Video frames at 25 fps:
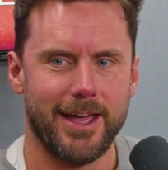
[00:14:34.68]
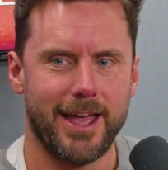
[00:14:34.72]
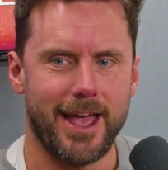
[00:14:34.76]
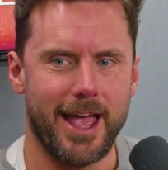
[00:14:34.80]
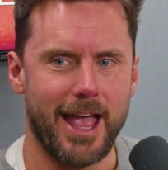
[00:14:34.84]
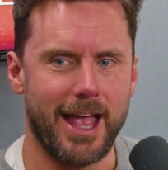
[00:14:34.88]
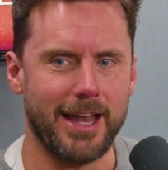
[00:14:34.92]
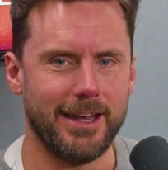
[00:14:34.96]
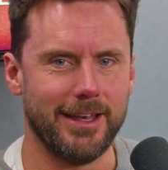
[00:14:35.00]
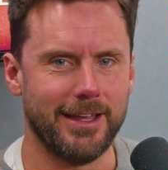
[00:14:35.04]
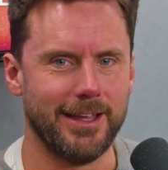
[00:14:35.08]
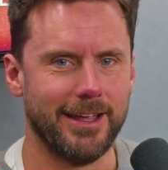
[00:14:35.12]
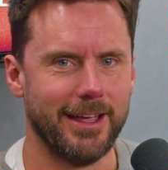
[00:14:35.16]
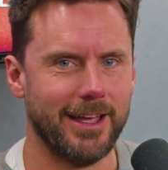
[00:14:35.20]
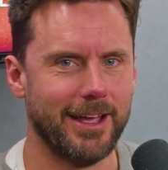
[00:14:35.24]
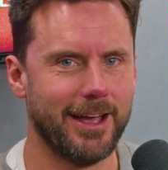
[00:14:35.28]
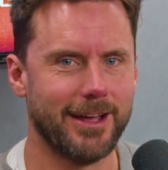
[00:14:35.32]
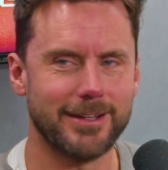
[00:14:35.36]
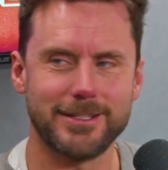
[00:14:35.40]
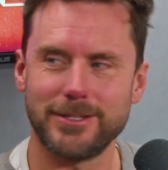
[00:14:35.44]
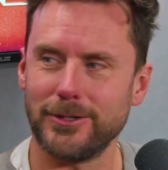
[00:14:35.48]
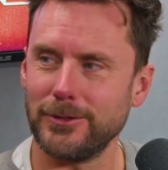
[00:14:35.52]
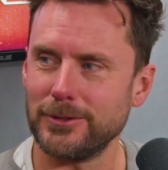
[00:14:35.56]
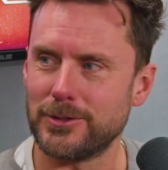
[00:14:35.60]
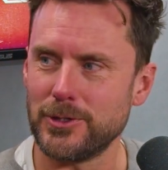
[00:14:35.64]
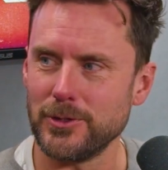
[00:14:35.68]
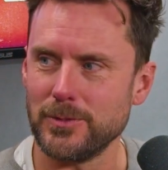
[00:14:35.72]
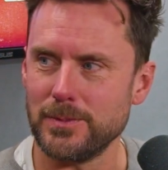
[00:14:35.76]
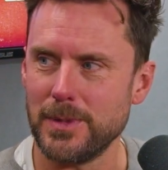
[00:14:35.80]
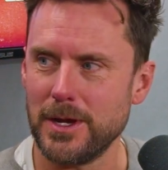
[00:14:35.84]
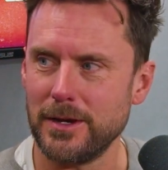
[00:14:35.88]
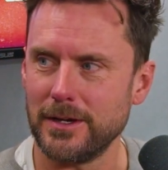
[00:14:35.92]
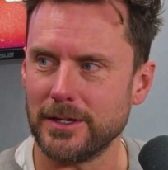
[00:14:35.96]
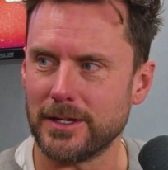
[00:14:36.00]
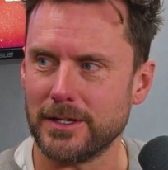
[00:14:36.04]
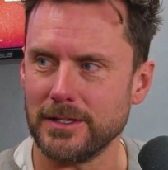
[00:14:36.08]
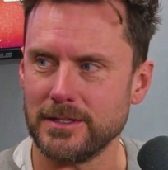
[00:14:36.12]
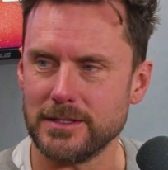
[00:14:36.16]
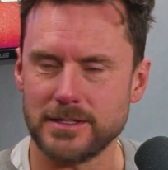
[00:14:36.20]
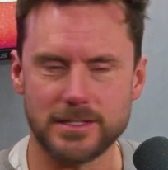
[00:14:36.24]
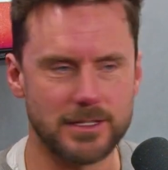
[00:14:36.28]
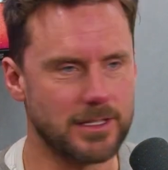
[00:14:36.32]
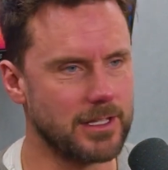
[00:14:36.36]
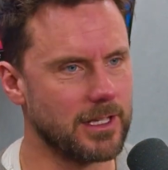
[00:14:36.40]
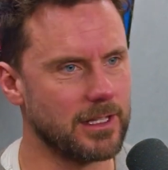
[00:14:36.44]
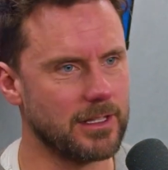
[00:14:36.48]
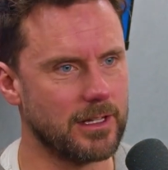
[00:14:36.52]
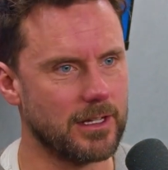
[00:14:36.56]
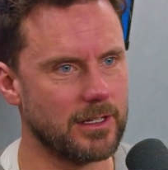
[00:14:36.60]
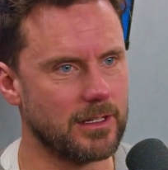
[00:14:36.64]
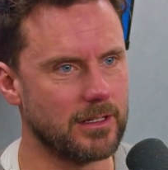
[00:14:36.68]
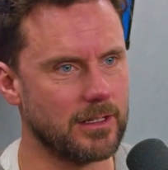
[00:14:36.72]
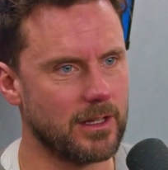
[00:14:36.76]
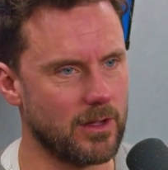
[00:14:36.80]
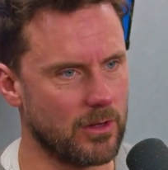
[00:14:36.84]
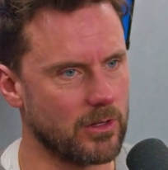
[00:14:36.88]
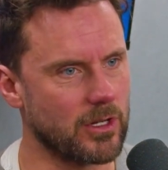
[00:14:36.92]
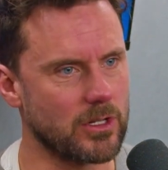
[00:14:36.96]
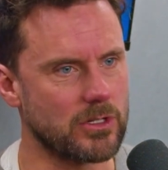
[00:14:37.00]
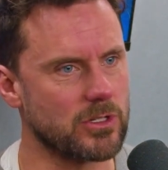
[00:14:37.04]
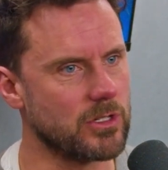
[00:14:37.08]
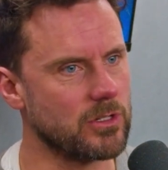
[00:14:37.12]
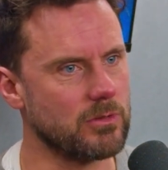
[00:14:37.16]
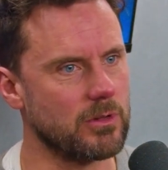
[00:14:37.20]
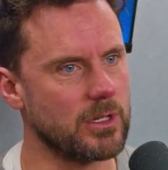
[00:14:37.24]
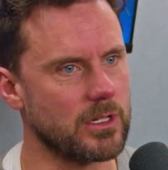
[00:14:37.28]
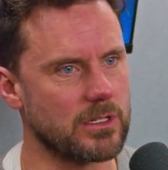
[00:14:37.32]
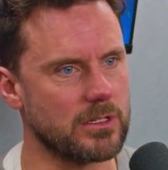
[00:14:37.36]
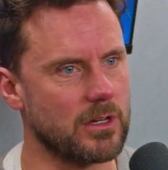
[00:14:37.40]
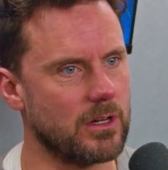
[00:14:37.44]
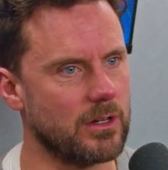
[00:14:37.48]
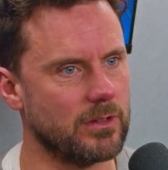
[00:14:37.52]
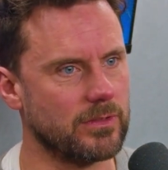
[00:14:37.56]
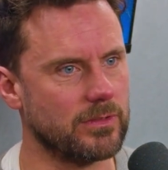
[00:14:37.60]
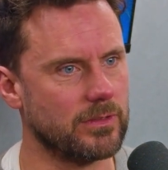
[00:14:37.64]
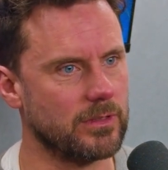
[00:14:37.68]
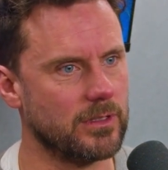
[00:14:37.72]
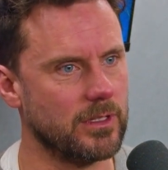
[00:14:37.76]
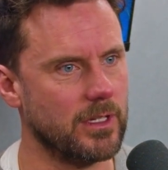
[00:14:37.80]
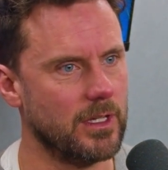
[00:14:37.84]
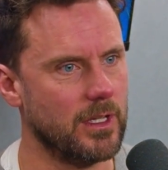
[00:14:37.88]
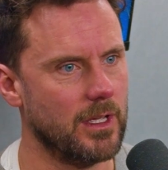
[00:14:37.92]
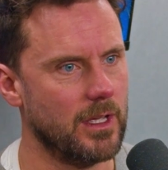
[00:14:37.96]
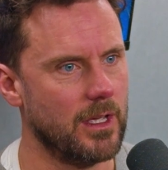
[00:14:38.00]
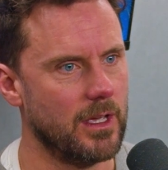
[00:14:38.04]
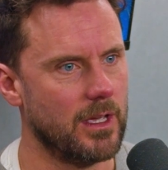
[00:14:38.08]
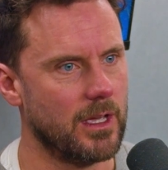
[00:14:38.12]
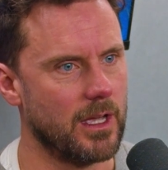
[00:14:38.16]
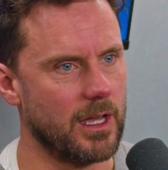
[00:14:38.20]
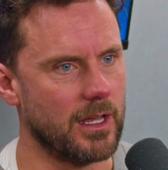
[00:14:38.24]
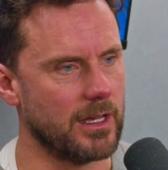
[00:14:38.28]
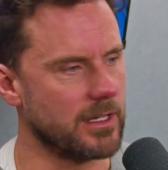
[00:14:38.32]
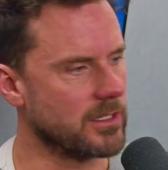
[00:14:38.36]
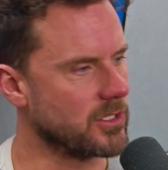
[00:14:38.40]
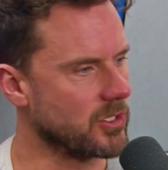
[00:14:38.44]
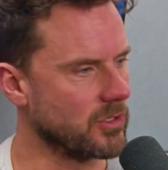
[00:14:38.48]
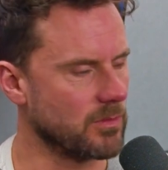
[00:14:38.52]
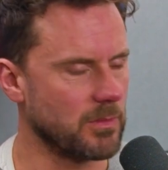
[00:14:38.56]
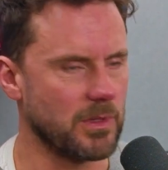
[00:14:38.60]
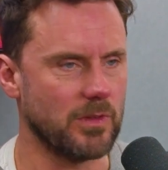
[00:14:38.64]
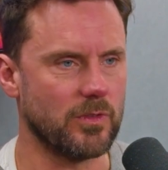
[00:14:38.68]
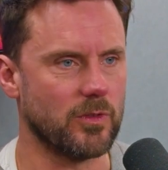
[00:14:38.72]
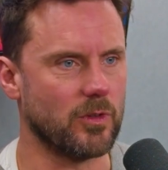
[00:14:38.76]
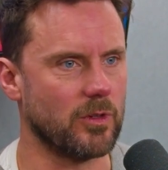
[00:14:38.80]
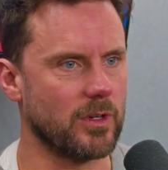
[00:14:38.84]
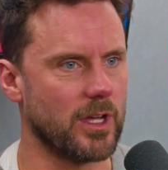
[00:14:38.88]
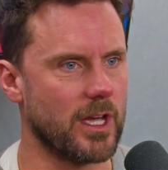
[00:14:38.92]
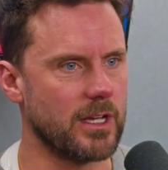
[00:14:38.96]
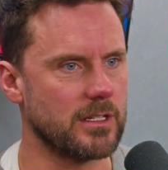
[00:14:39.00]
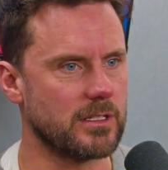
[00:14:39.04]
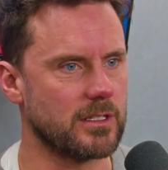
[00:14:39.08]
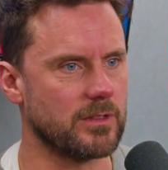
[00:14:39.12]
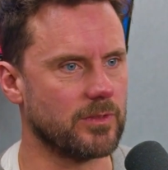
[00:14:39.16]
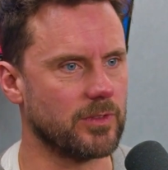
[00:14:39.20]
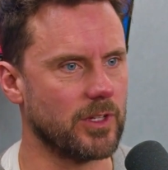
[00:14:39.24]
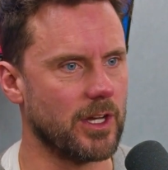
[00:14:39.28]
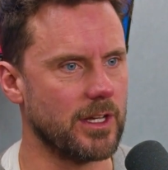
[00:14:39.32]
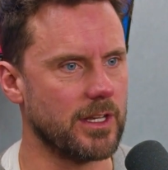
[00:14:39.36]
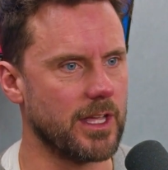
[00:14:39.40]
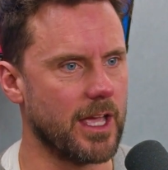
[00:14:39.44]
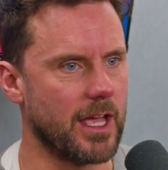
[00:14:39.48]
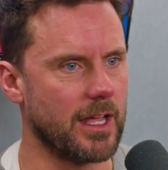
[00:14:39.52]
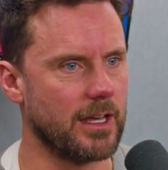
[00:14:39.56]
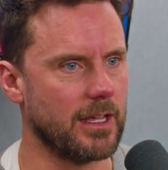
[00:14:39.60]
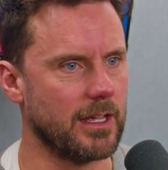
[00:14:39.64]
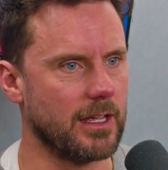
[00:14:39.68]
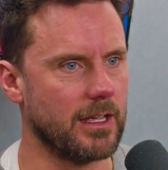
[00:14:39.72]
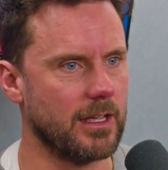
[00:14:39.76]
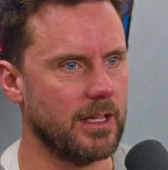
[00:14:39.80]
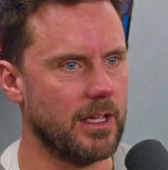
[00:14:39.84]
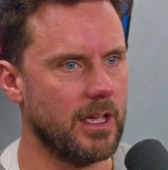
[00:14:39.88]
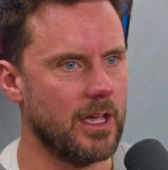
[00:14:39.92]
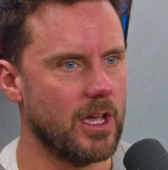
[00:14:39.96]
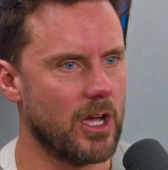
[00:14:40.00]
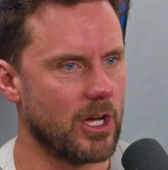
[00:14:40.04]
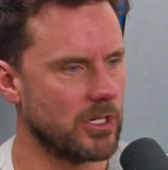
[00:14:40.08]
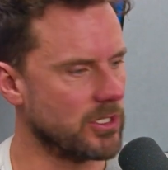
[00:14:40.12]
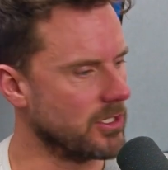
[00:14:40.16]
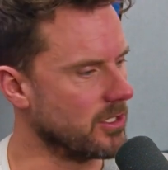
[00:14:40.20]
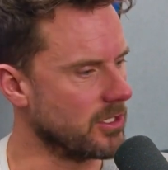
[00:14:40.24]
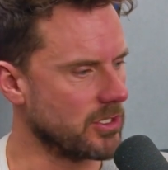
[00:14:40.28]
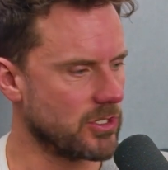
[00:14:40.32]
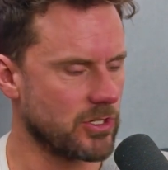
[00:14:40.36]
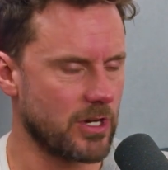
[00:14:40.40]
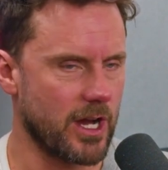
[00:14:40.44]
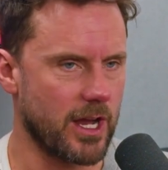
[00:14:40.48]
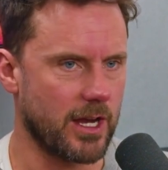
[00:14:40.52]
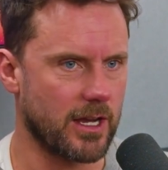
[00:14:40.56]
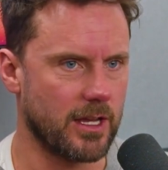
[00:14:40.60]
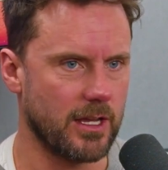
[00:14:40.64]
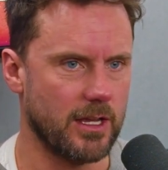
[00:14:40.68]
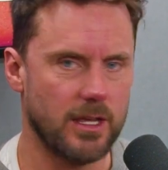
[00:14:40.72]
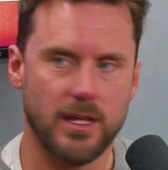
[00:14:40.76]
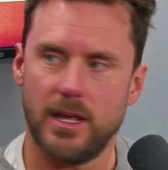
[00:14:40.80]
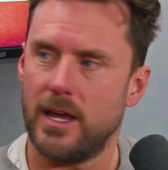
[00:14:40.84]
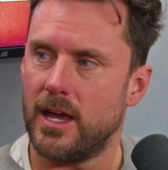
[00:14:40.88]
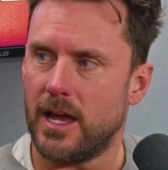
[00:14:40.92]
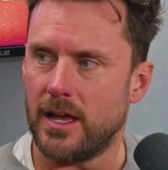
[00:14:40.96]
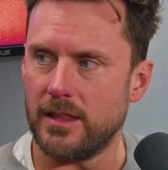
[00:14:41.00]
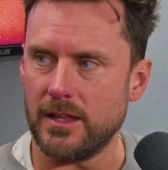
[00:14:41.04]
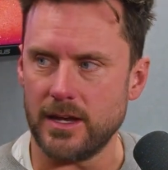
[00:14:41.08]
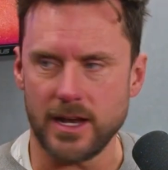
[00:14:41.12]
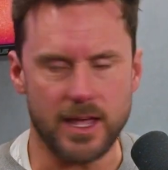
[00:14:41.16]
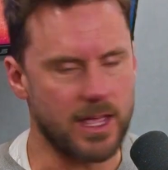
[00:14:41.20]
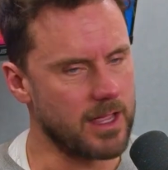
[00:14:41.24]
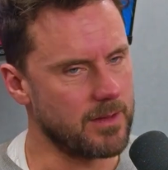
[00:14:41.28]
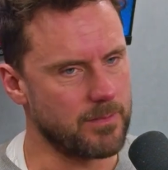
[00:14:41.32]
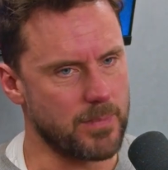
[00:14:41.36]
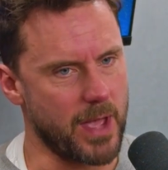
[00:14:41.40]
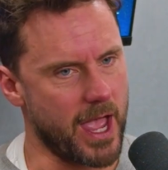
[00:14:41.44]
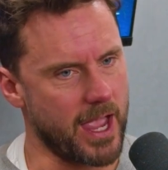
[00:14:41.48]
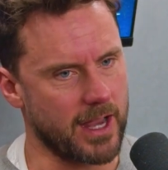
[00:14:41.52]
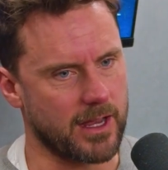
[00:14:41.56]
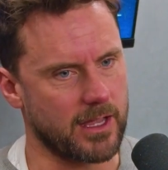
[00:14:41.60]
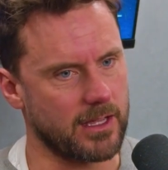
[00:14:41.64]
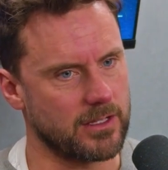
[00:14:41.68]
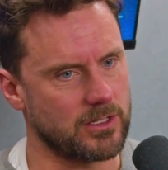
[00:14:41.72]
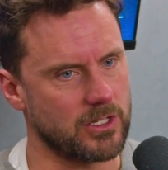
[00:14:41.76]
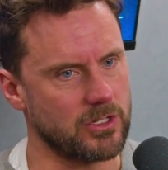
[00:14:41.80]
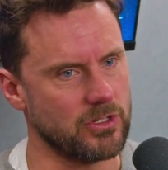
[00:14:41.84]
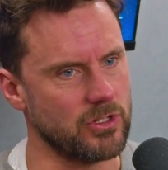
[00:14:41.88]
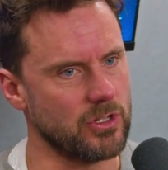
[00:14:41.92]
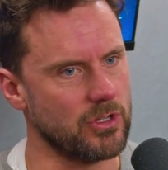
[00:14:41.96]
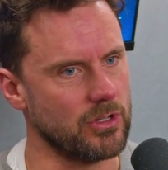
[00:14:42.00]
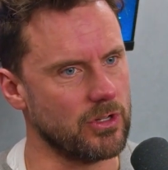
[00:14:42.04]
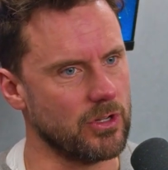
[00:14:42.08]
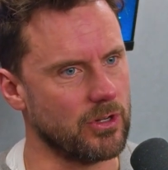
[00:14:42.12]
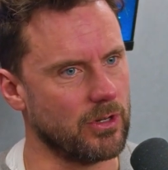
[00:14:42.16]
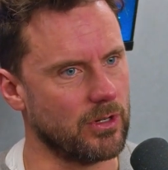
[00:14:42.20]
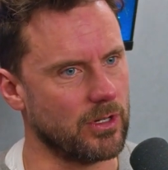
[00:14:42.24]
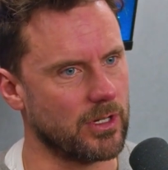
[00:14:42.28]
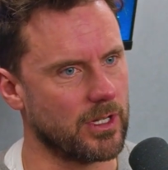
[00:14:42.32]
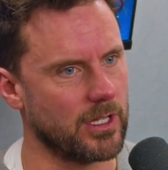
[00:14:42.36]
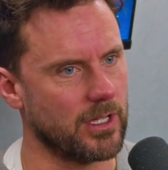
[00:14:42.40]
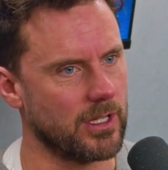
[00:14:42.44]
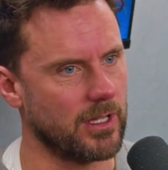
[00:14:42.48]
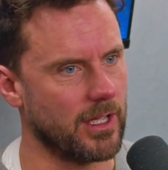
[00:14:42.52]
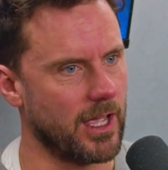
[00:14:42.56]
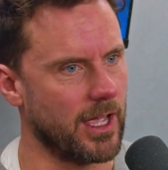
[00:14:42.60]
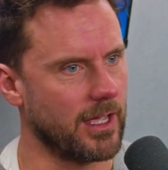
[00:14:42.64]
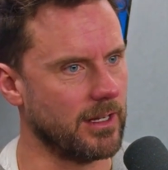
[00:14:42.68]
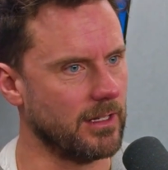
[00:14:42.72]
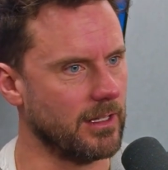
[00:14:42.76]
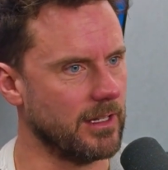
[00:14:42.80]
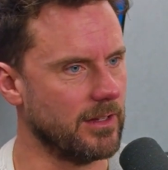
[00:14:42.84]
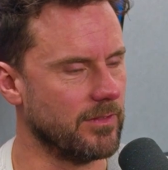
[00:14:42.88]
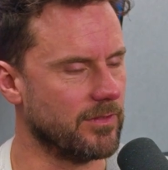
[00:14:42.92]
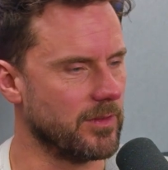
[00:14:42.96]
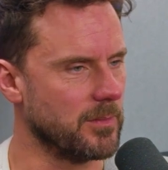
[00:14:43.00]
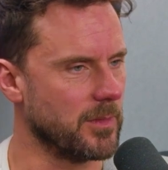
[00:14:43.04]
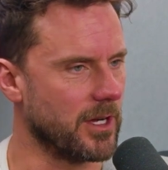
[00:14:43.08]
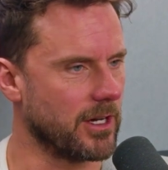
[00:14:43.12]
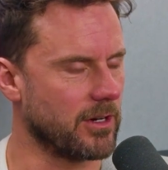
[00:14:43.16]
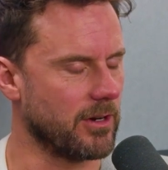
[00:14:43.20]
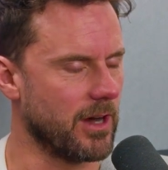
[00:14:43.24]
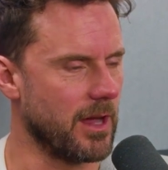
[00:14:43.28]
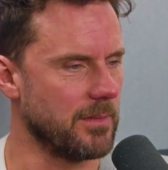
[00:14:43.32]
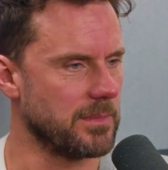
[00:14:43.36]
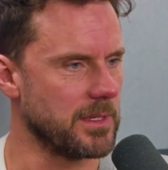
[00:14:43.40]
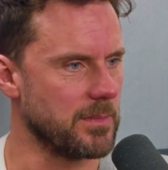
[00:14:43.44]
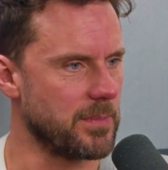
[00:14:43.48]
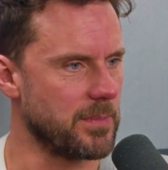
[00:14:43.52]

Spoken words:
And I talk to Americans and they're like, no, I got 2 weeks off. And it took me 4 days to fly down here. I do the trek and then I head back to New York and live in my cramped